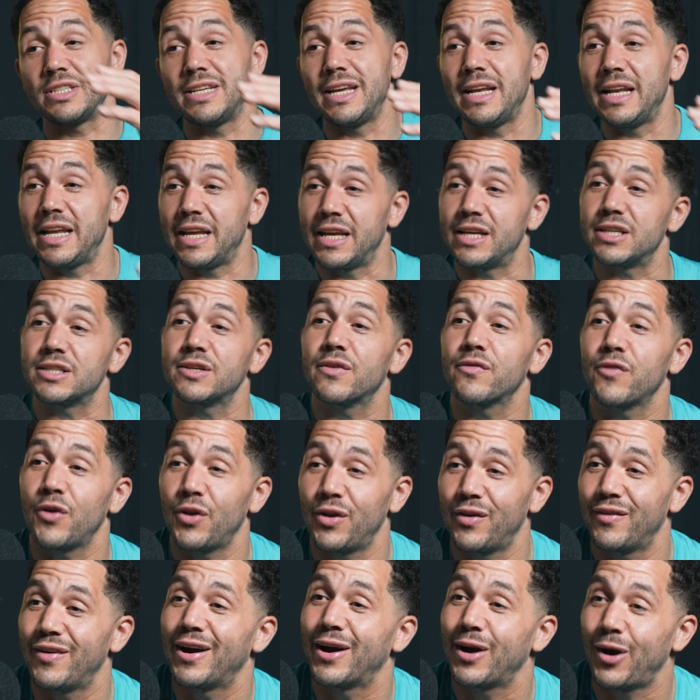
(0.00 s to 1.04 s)
nearly hits the
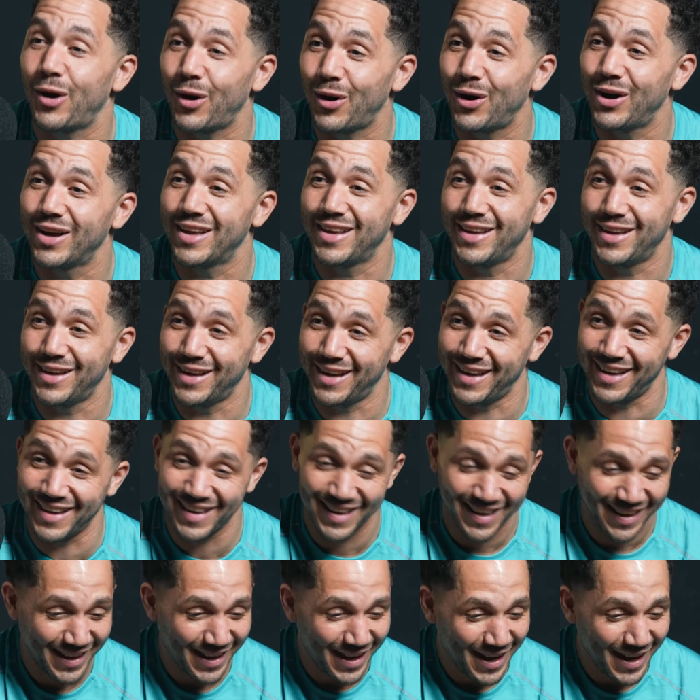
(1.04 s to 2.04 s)
front of our car, yeah?